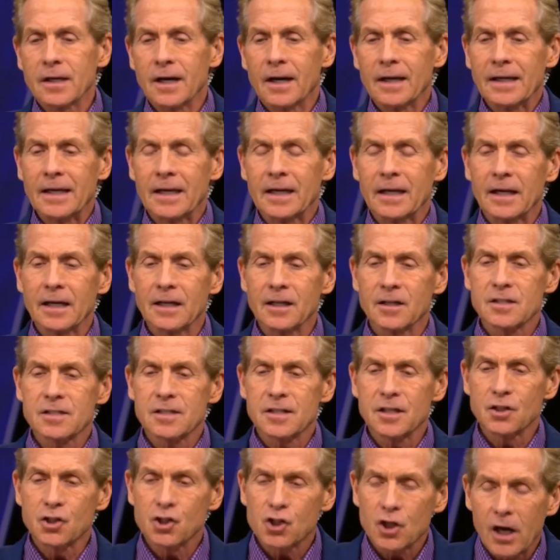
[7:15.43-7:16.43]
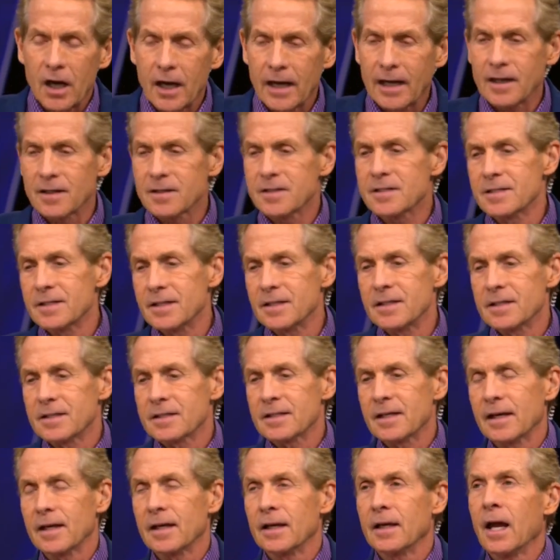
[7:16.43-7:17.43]
again, against the Giants, Zeke
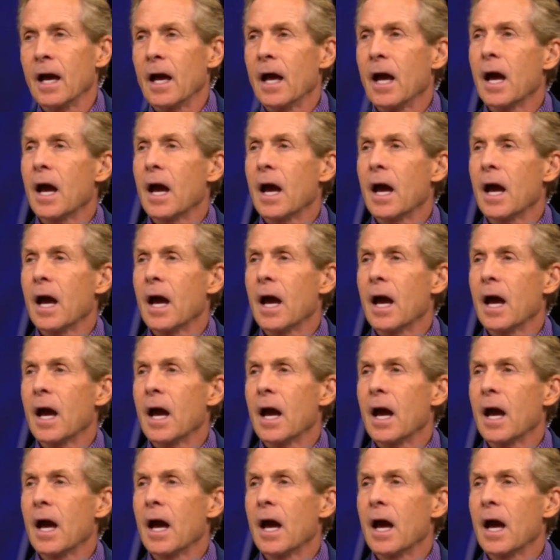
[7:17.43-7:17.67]
said,